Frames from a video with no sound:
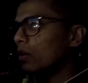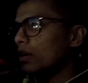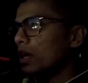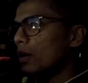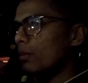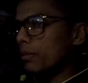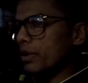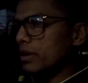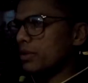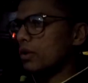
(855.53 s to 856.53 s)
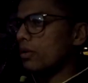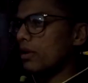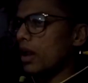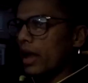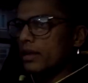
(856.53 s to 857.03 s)
I'm gonna be doing,
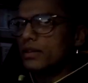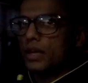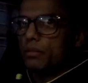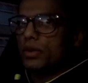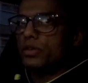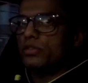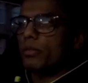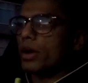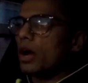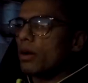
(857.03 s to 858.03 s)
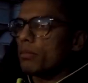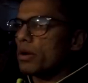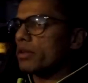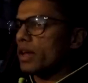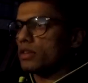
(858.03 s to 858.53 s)
like, taking pictures of the car and
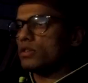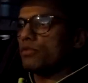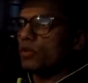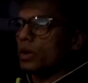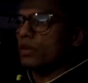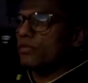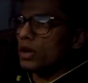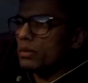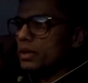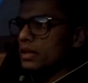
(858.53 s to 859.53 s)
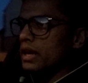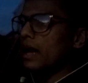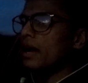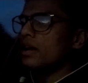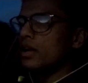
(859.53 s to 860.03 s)
blowing that, so if you want to follow me
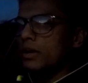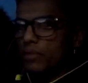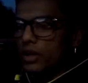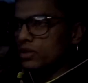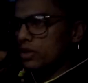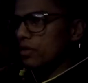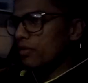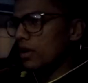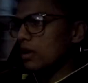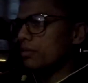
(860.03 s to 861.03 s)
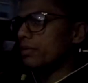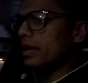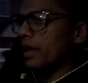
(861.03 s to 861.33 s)
there, please do follow me.